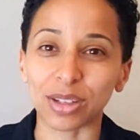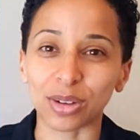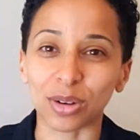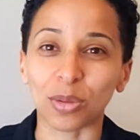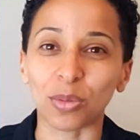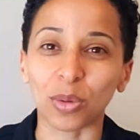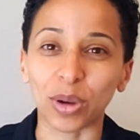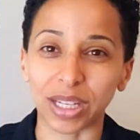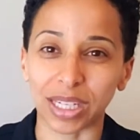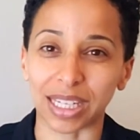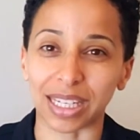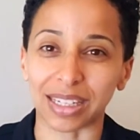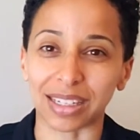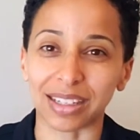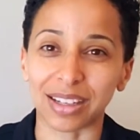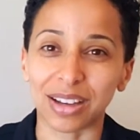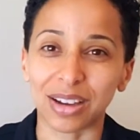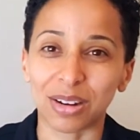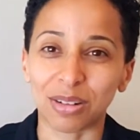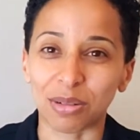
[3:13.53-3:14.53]
You're winning,
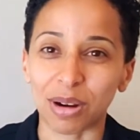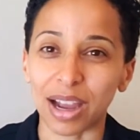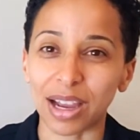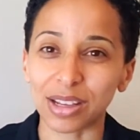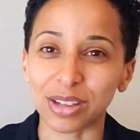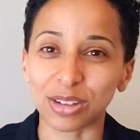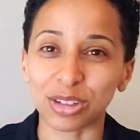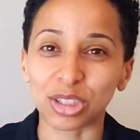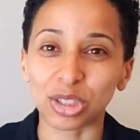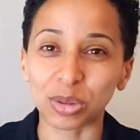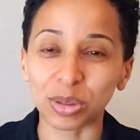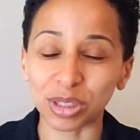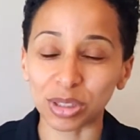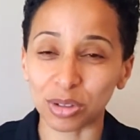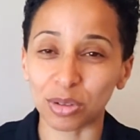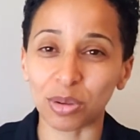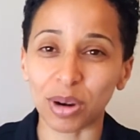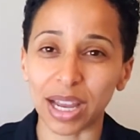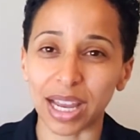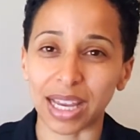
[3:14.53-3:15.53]
right? You're doing
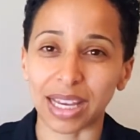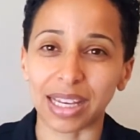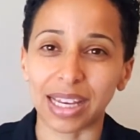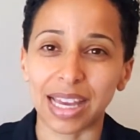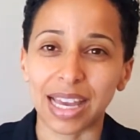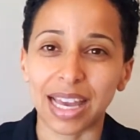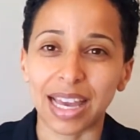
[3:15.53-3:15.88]
great.